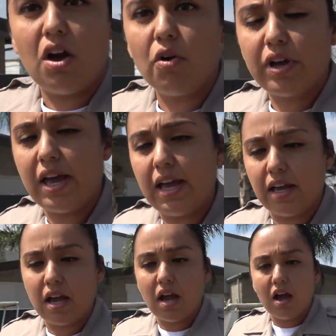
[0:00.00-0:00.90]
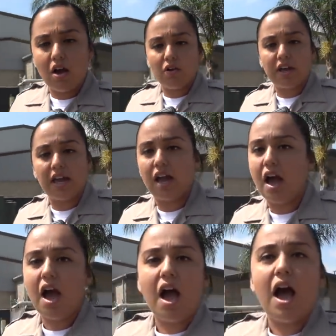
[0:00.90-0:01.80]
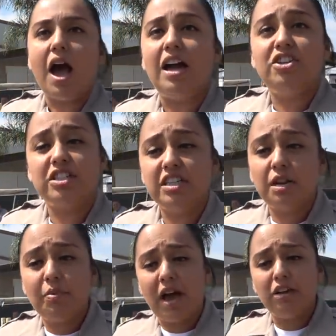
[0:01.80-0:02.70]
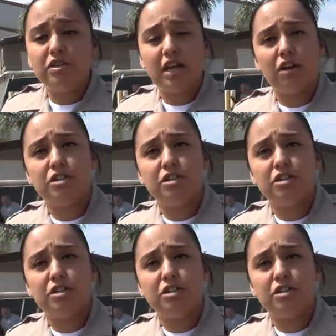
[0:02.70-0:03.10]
Okay, okay. I just need to pat you down.